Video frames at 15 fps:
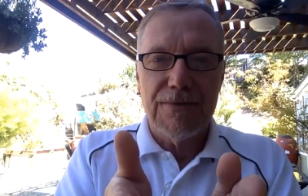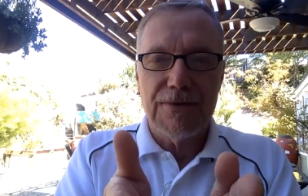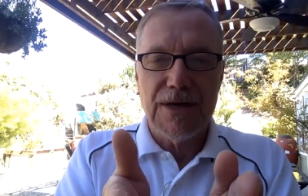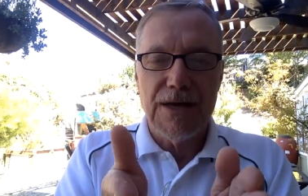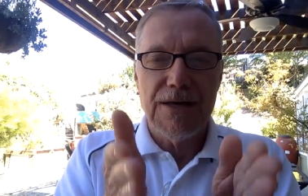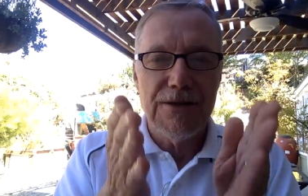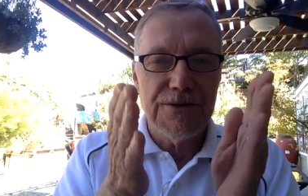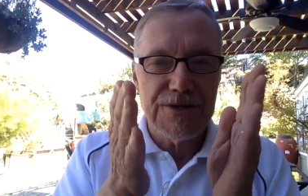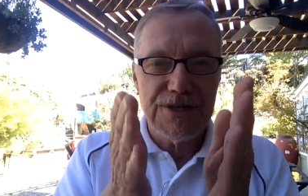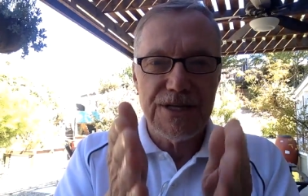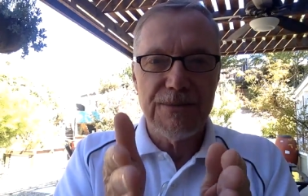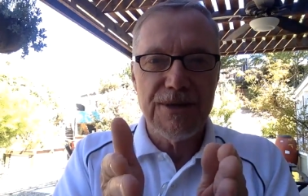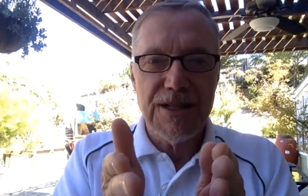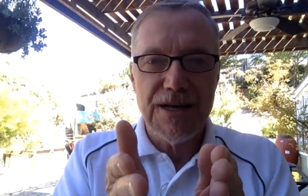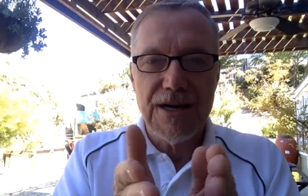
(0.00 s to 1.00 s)
Okay, those
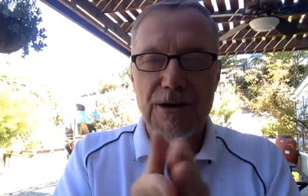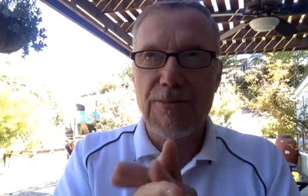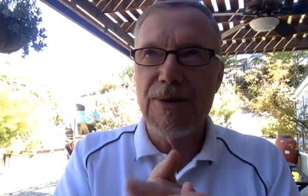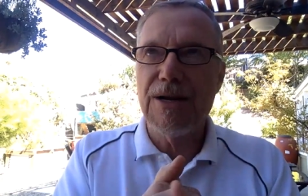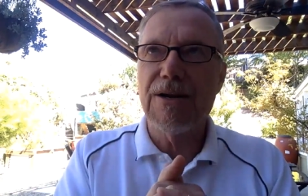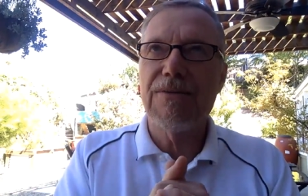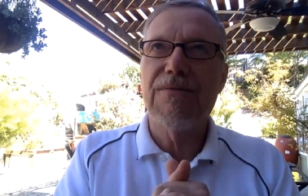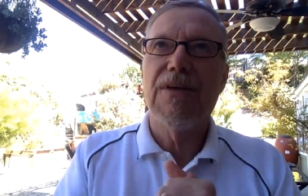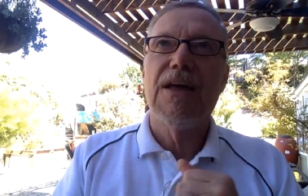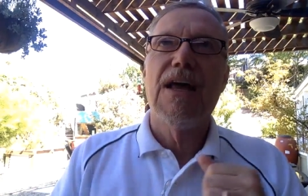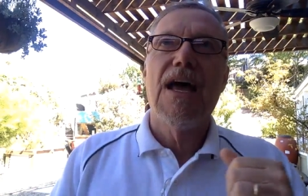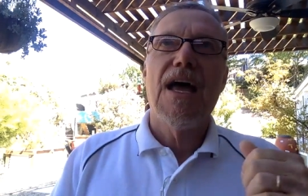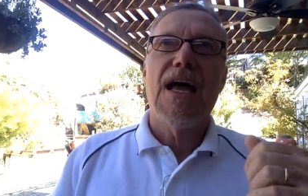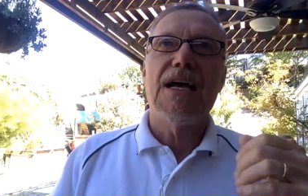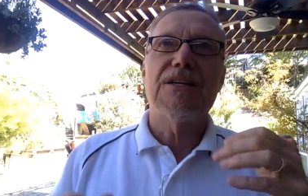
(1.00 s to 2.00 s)
stimuli are paired,
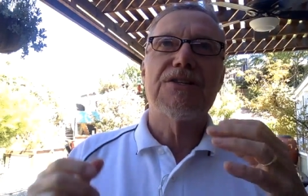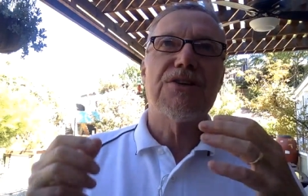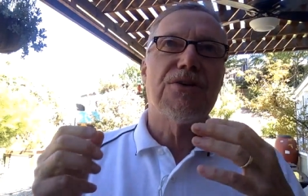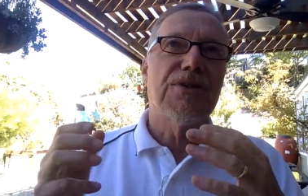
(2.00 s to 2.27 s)
and